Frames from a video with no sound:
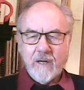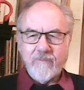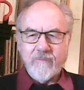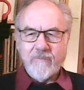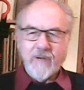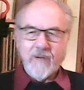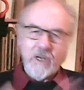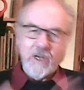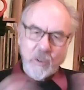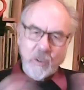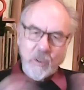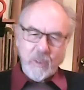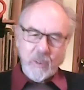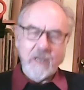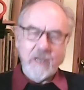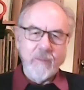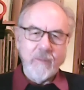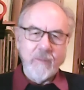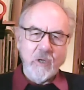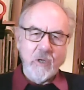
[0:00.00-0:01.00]
I find doing
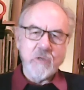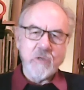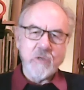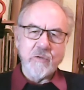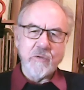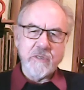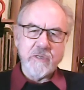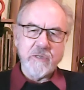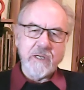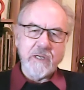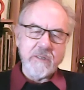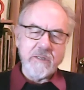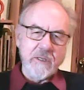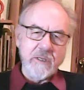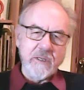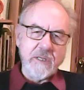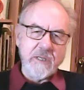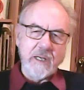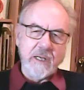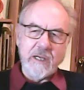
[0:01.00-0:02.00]
commercials
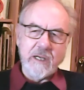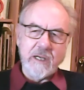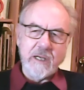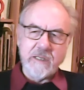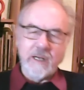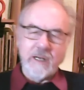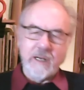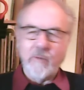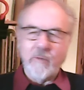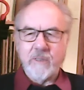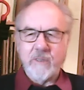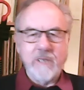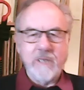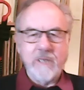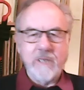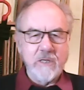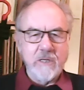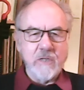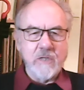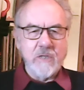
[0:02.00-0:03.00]
doesn't sit easily with
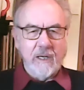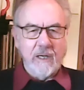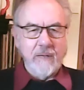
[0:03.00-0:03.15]
teaching. I